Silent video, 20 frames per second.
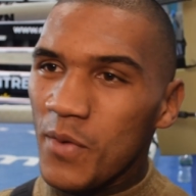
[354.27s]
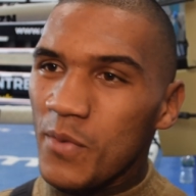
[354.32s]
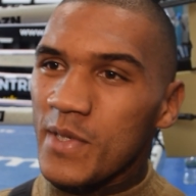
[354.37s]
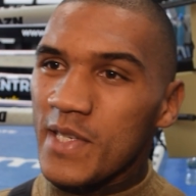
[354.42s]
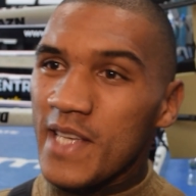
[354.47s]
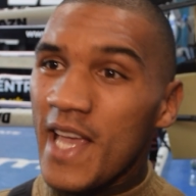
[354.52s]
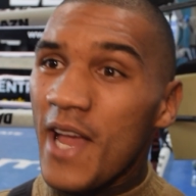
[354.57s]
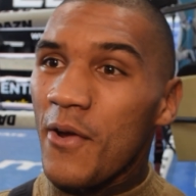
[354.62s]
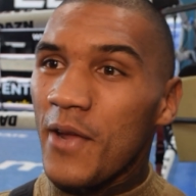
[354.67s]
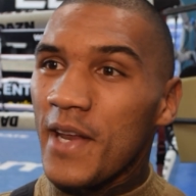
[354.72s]

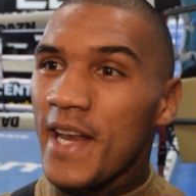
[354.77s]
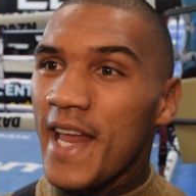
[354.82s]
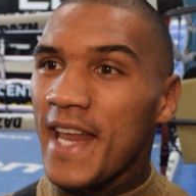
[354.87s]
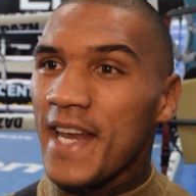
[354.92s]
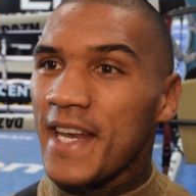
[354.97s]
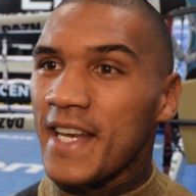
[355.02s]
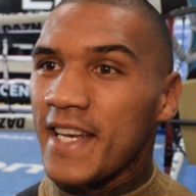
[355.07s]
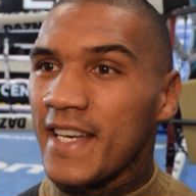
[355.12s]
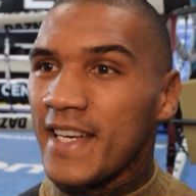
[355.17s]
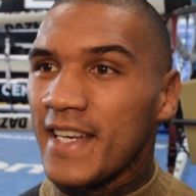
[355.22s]
scary
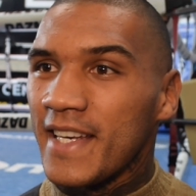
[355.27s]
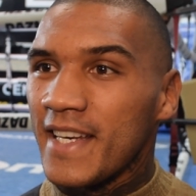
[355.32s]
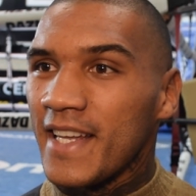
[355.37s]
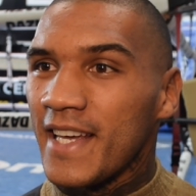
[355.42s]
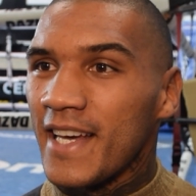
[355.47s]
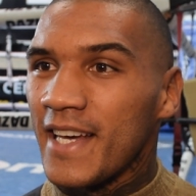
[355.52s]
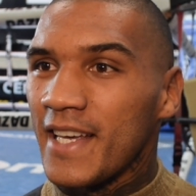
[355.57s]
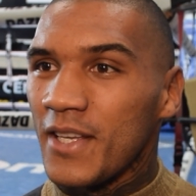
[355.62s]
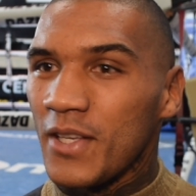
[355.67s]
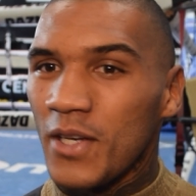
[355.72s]
then.
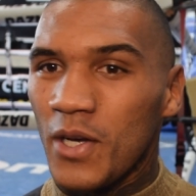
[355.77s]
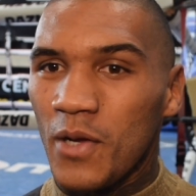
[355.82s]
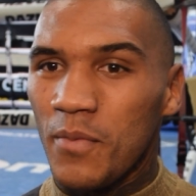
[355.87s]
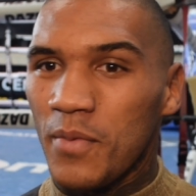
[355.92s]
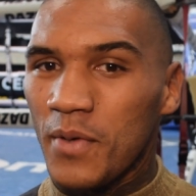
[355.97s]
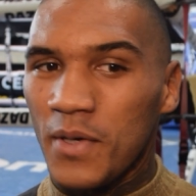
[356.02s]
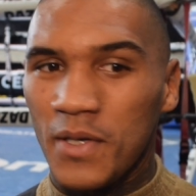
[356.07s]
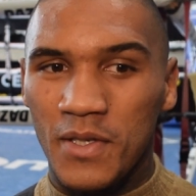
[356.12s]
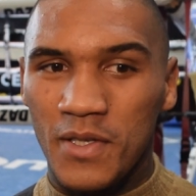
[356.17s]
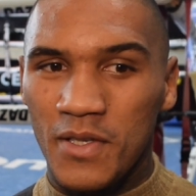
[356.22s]
You know,
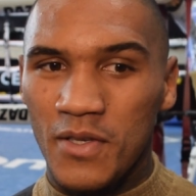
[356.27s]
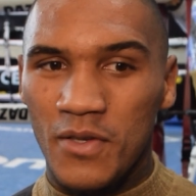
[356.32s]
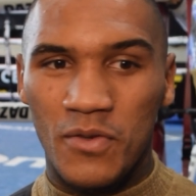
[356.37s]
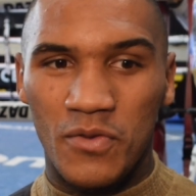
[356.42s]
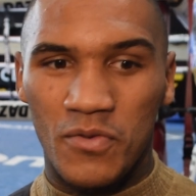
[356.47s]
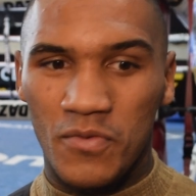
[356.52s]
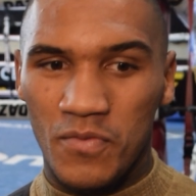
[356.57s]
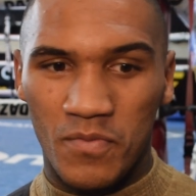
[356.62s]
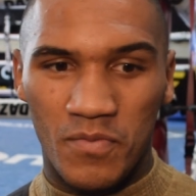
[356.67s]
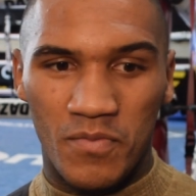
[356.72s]
but
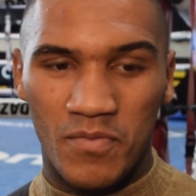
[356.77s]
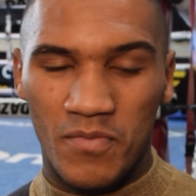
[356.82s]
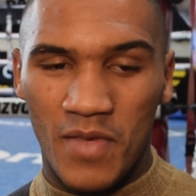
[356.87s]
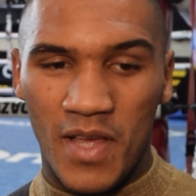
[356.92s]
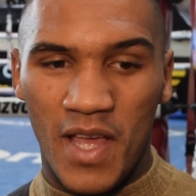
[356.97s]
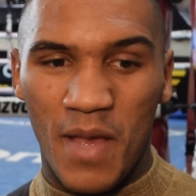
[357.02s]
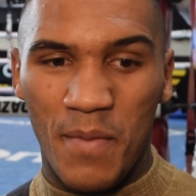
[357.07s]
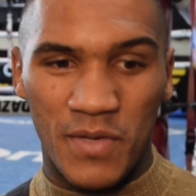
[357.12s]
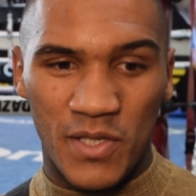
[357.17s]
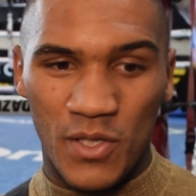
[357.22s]

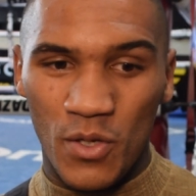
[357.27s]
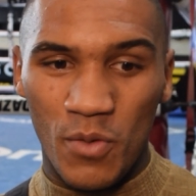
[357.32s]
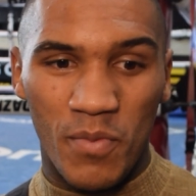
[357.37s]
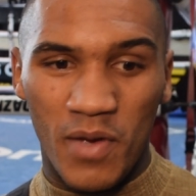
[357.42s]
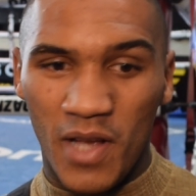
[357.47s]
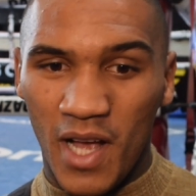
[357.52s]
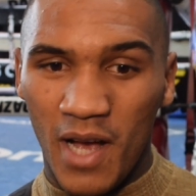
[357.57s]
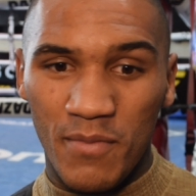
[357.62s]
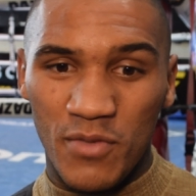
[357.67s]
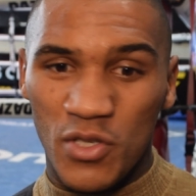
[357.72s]
it soon
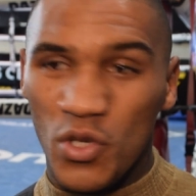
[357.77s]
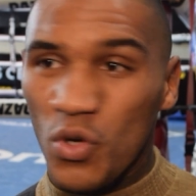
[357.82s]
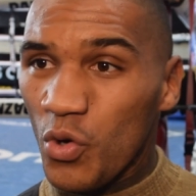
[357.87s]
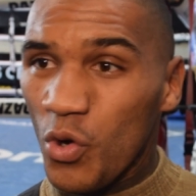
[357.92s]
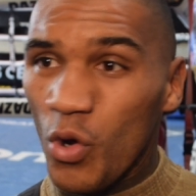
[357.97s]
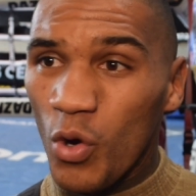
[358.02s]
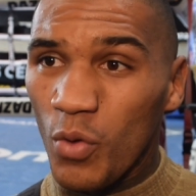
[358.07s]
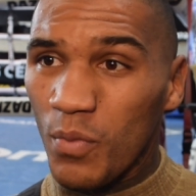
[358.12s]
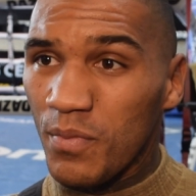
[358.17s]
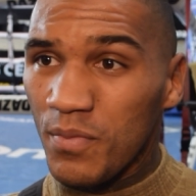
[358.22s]
becomes your
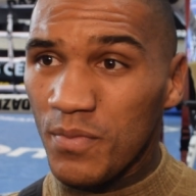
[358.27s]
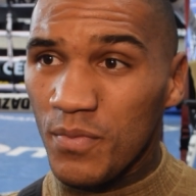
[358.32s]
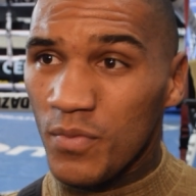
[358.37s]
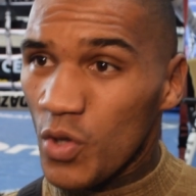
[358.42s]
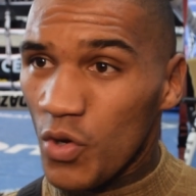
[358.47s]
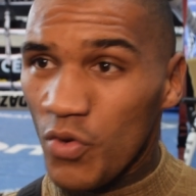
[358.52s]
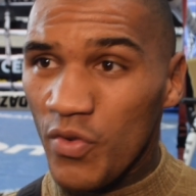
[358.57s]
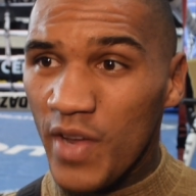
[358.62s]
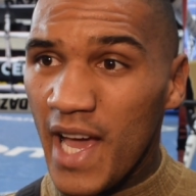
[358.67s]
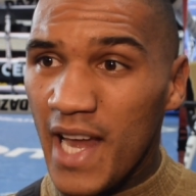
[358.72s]
norm,
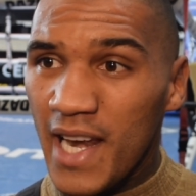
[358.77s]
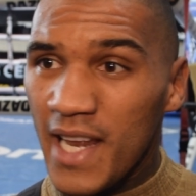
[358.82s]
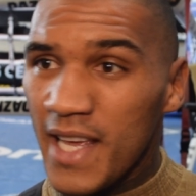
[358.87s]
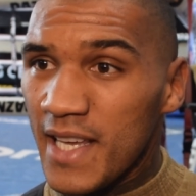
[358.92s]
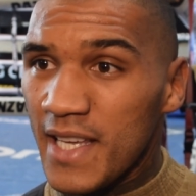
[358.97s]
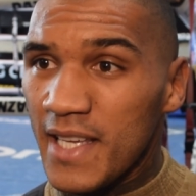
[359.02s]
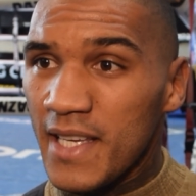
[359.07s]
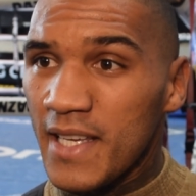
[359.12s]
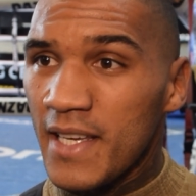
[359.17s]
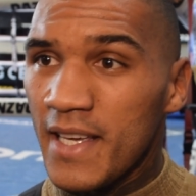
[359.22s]
your reality.